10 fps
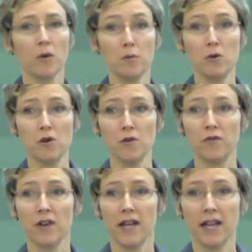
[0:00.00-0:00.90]
would
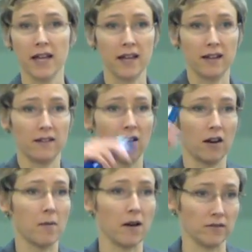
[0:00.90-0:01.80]
move on
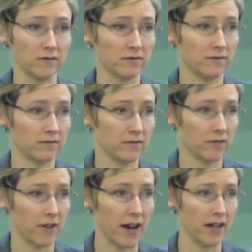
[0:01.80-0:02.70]
a mountain,
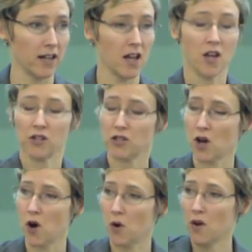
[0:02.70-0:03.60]
right?
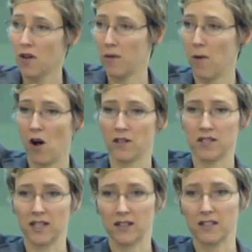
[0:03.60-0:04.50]
So the ball
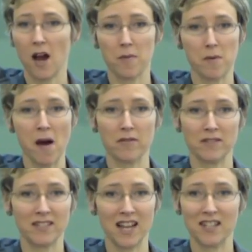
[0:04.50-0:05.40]
sitting at the top of the
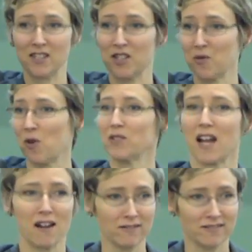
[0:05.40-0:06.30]
mountain tends to roll
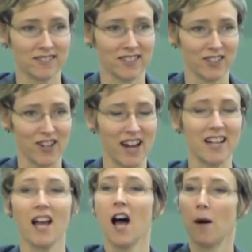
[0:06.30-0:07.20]
down. All
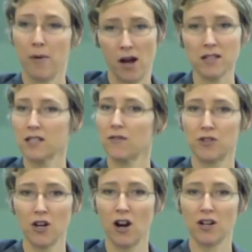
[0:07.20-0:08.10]
right? A positive
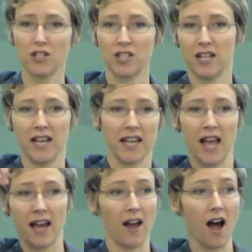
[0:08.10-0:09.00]
charge sitting
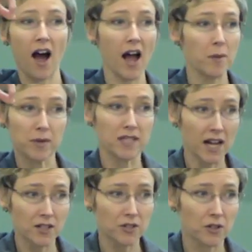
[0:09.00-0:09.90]
at a high
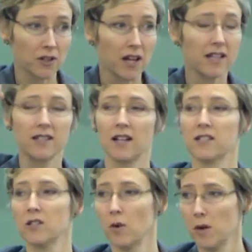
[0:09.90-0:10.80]
potential tends
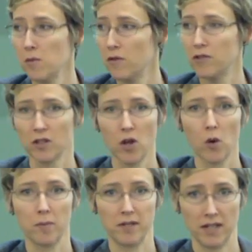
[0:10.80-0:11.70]
to want to move to
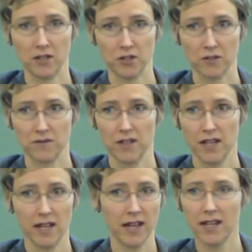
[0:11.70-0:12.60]
lower potential
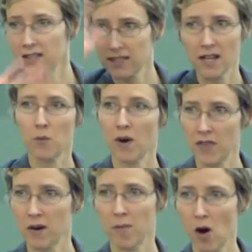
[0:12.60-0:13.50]
in the same way
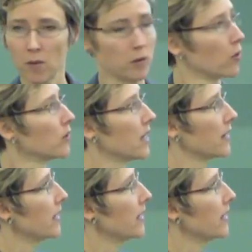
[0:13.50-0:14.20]
that a ball would roll down a